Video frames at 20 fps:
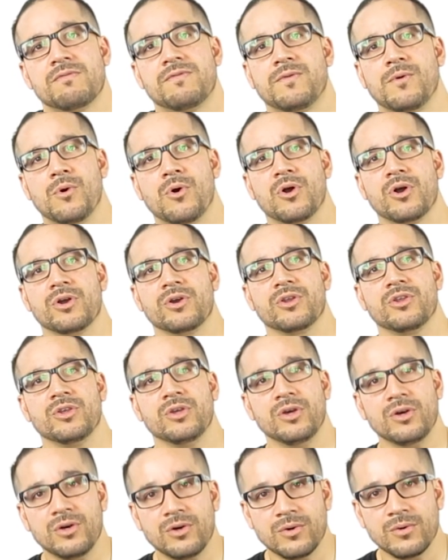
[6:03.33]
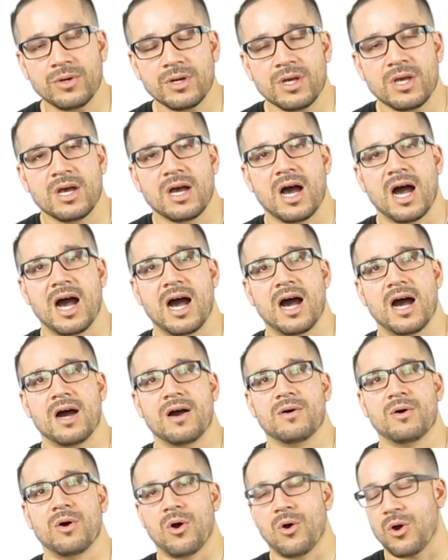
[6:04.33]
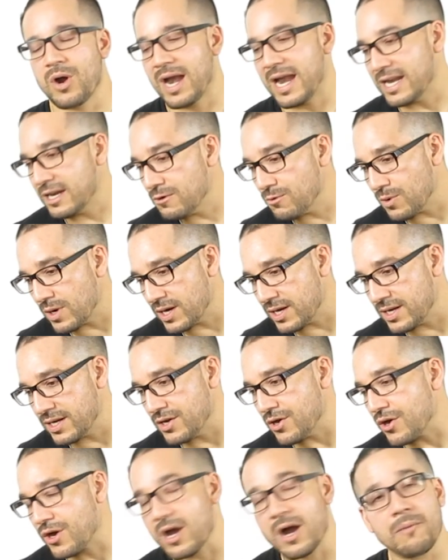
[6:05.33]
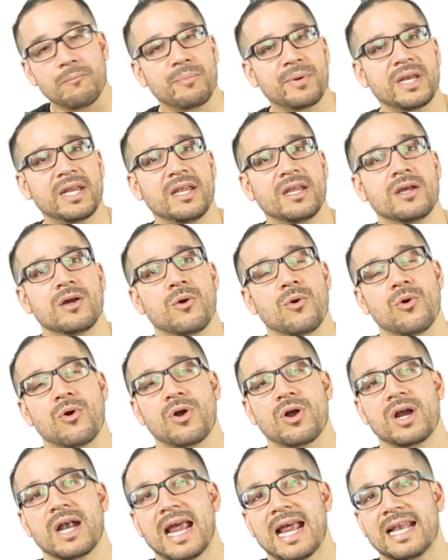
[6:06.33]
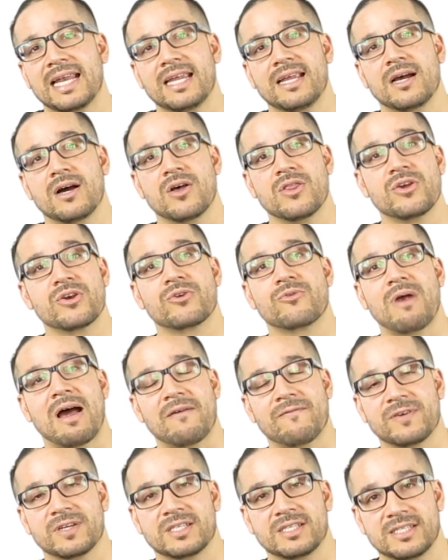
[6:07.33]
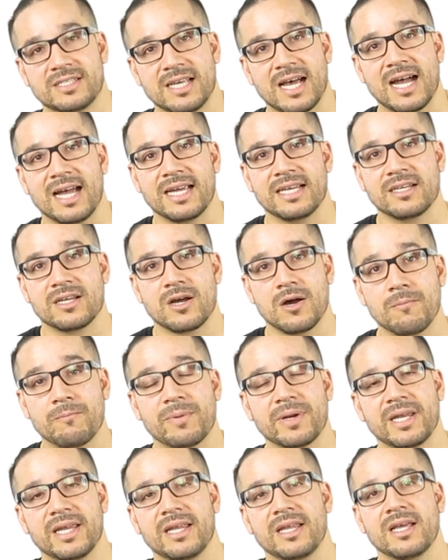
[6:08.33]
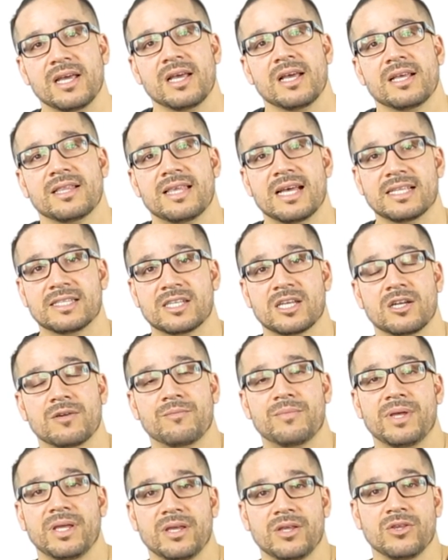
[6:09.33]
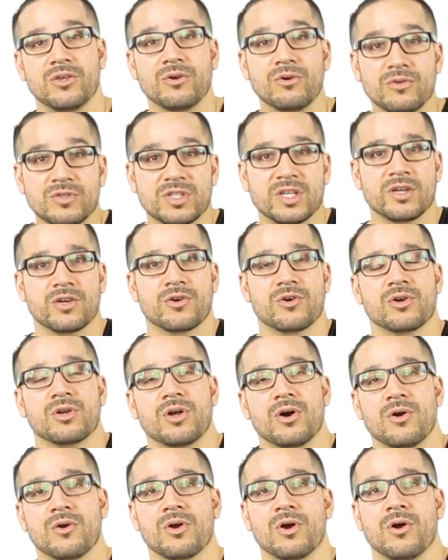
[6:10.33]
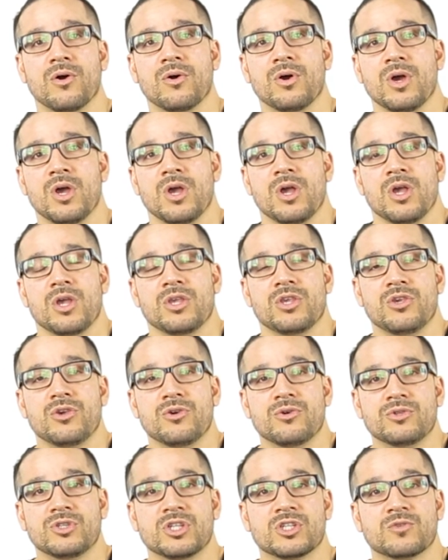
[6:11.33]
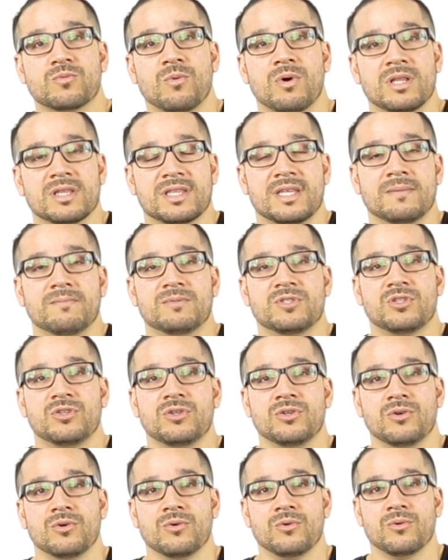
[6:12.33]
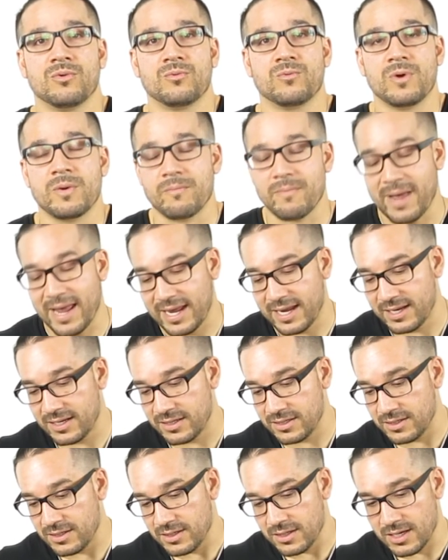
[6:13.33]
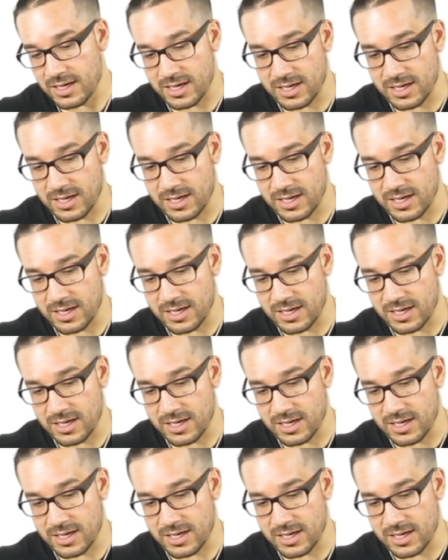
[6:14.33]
for you or anyone in your company or any other graphic design company that's going to be using your logo. You just want them to remain